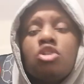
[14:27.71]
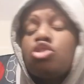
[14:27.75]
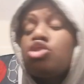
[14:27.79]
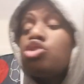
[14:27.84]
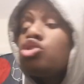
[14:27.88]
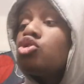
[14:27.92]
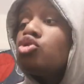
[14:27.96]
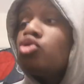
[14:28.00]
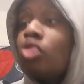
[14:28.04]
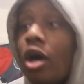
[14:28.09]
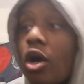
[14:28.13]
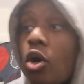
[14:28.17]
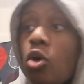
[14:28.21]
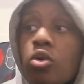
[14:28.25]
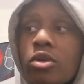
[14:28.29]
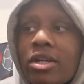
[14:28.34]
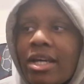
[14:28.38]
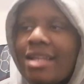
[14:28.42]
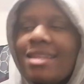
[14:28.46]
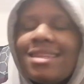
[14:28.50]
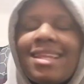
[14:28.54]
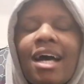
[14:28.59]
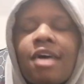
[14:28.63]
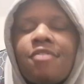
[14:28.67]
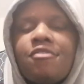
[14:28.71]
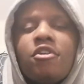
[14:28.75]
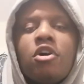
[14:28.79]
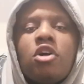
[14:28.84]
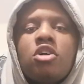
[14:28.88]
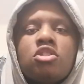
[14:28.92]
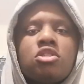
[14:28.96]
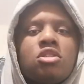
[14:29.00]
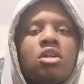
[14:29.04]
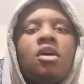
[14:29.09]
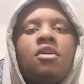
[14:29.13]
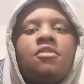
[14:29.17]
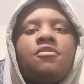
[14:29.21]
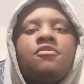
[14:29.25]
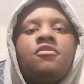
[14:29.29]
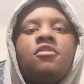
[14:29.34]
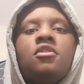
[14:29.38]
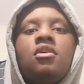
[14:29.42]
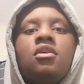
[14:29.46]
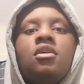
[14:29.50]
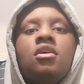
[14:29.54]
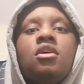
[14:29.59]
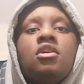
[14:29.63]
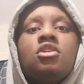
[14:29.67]

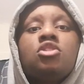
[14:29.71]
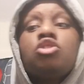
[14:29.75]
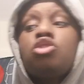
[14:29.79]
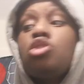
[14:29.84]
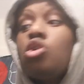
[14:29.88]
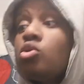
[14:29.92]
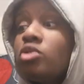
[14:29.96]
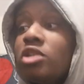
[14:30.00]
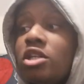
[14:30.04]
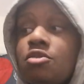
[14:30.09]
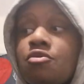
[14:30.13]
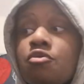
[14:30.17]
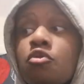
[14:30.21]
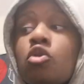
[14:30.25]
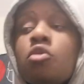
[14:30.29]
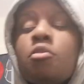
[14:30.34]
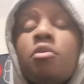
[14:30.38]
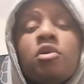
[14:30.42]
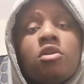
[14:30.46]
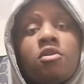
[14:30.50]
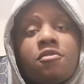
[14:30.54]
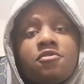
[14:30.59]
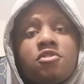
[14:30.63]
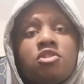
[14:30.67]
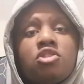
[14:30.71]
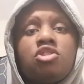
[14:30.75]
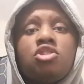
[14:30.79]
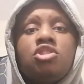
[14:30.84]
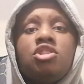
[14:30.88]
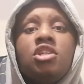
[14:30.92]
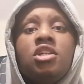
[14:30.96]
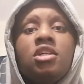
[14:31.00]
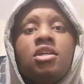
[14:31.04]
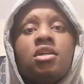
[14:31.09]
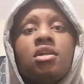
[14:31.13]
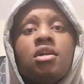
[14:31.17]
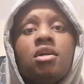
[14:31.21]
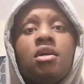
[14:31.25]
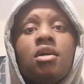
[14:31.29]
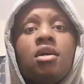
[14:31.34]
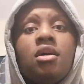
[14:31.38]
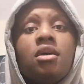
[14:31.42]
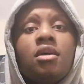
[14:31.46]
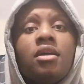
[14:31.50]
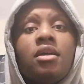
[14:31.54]
So did Ruben Loftus-Cheek.